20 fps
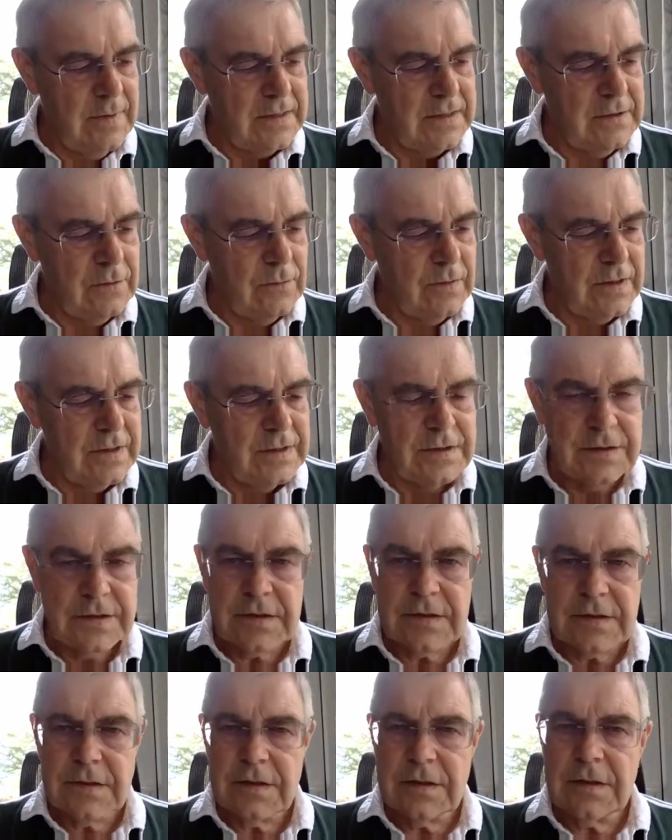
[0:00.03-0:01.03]
many
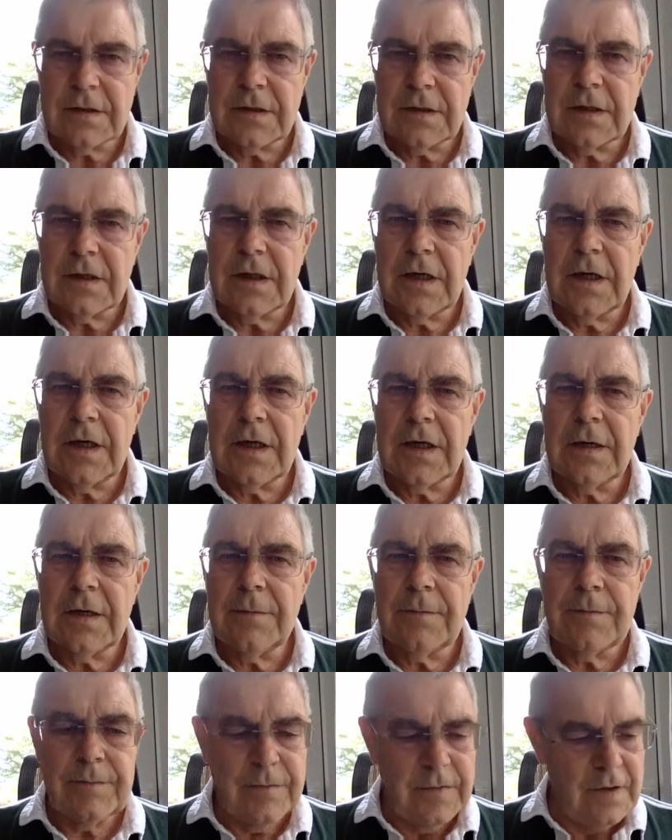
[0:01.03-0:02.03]
ways, well,
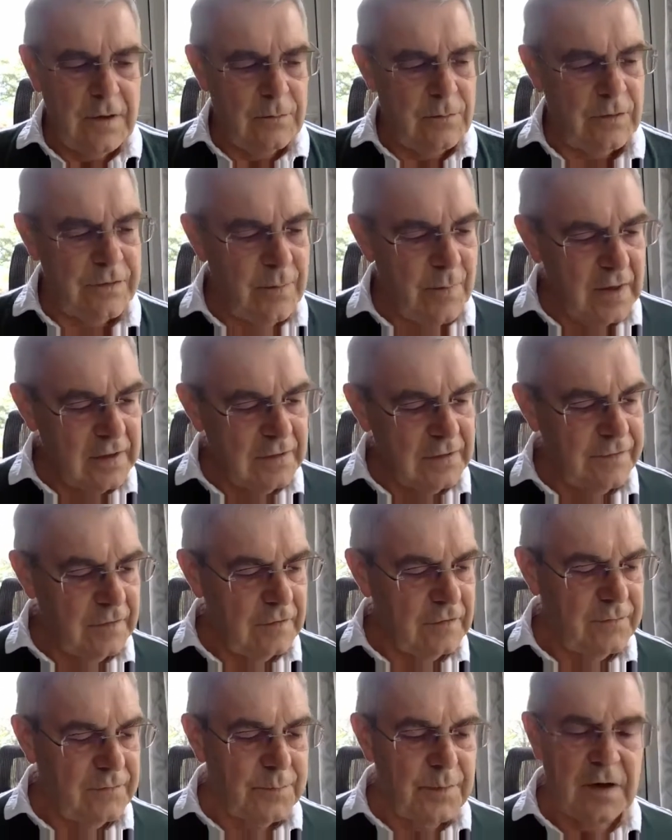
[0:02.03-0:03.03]

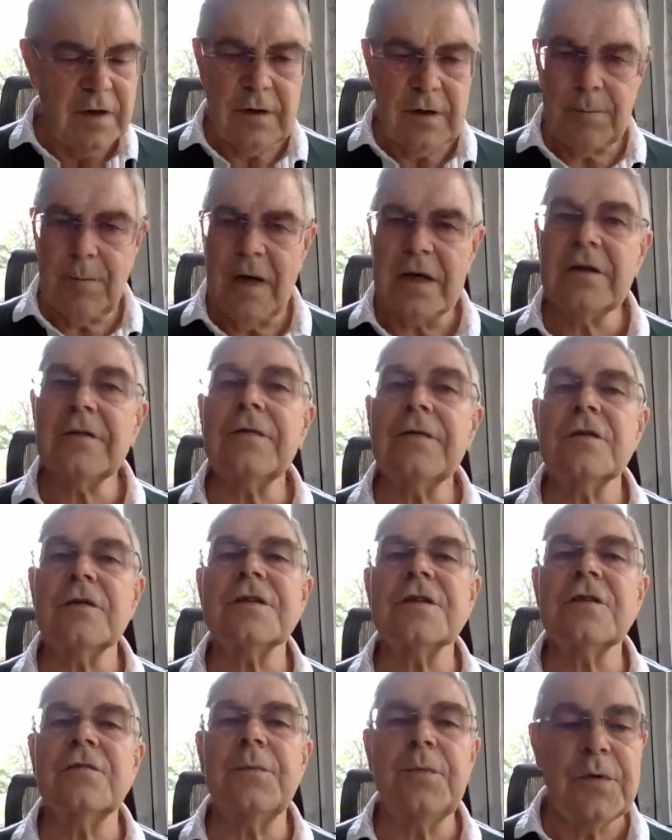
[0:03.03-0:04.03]
the
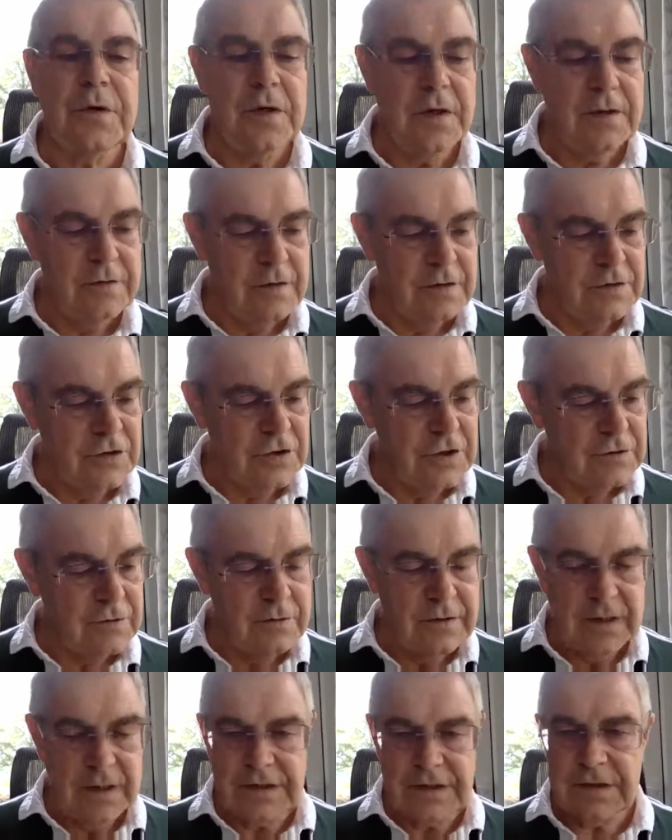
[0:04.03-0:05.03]
mindfulness of breathing
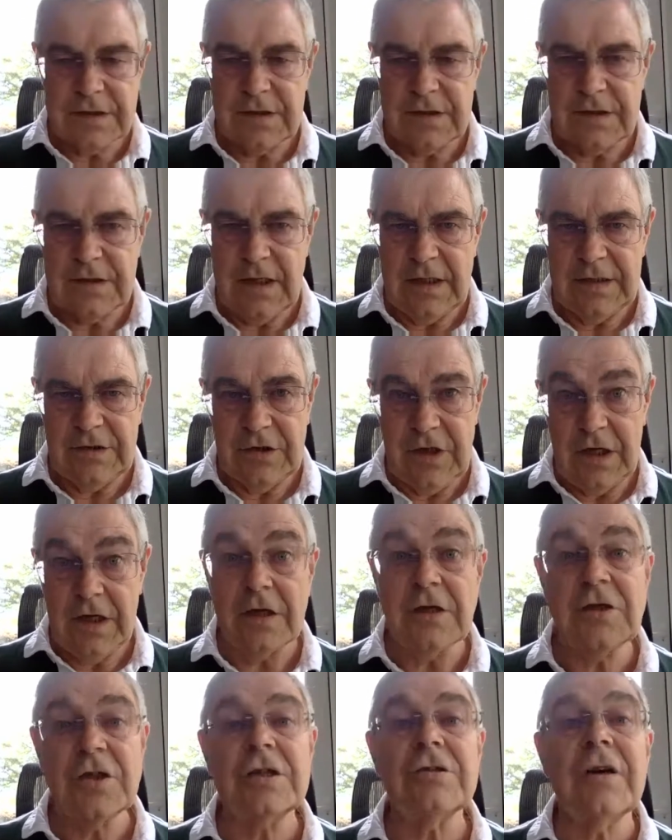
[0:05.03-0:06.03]

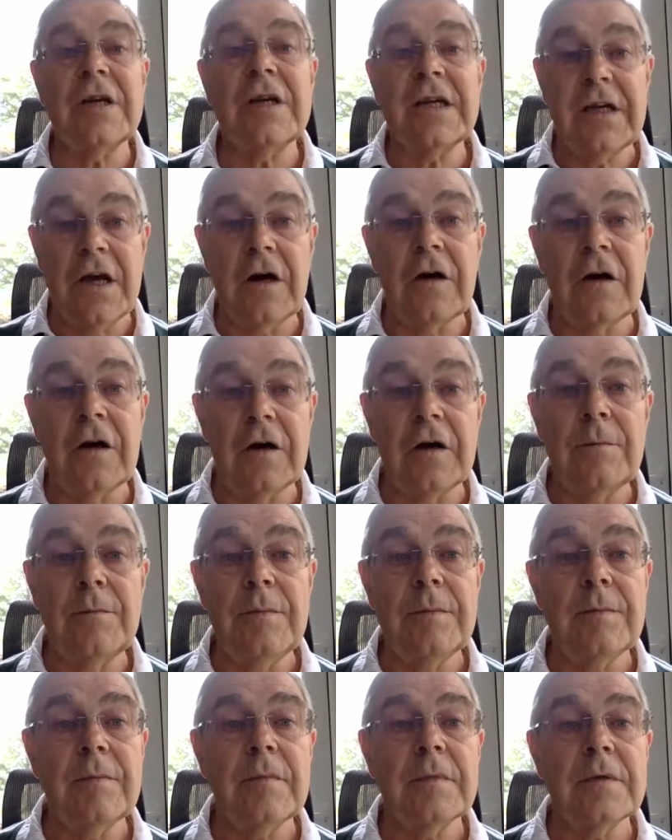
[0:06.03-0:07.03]
can generate calm.
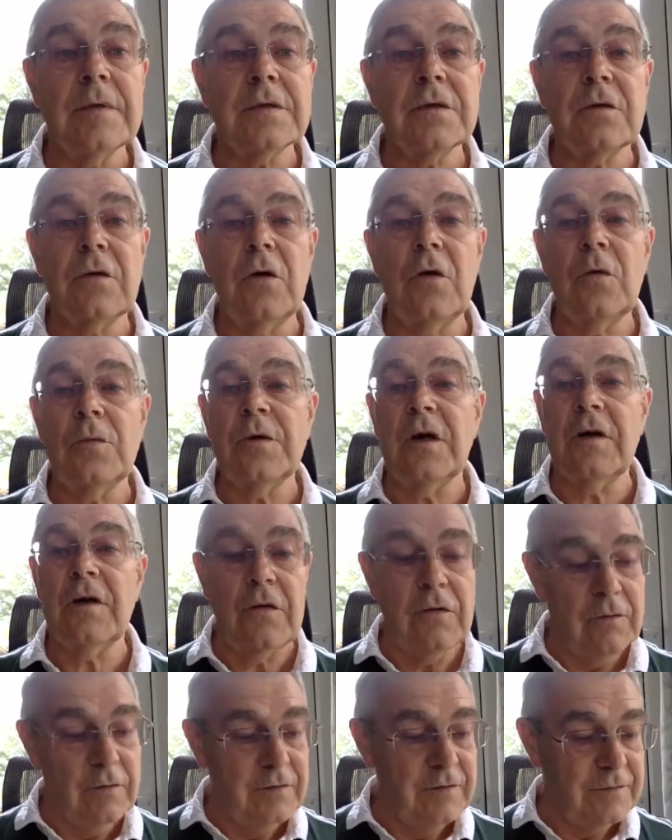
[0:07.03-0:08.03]
So I
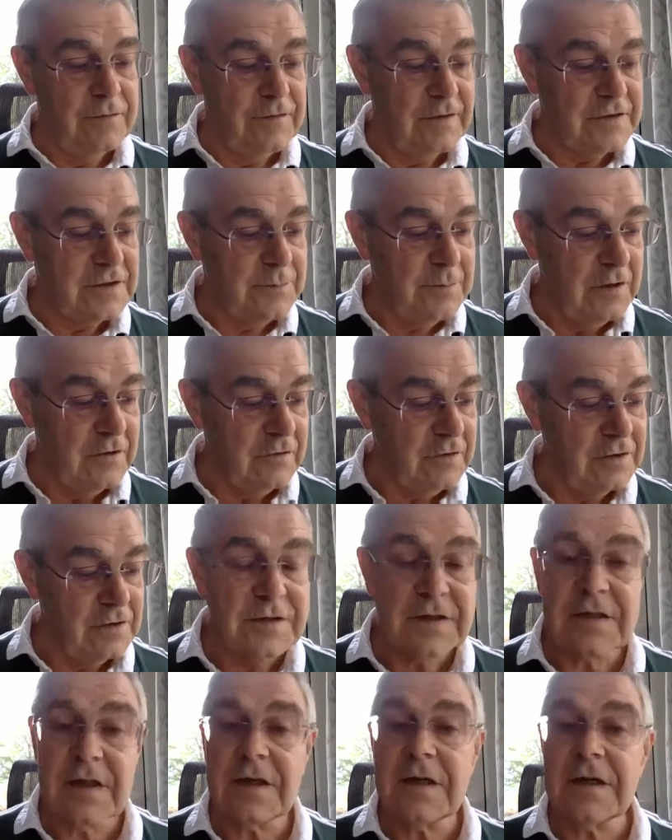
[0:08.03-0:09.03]
hope you've
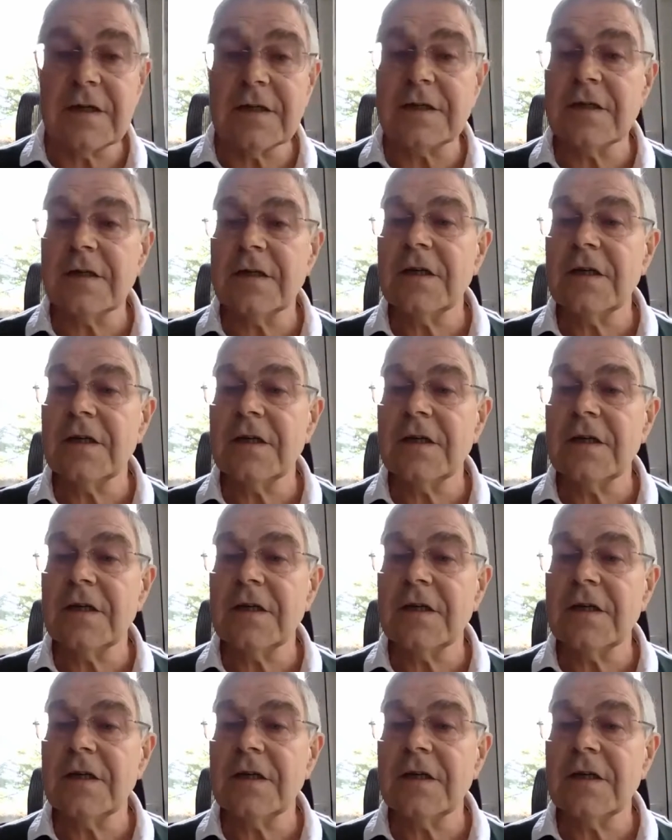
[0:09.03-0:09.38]
experienced that.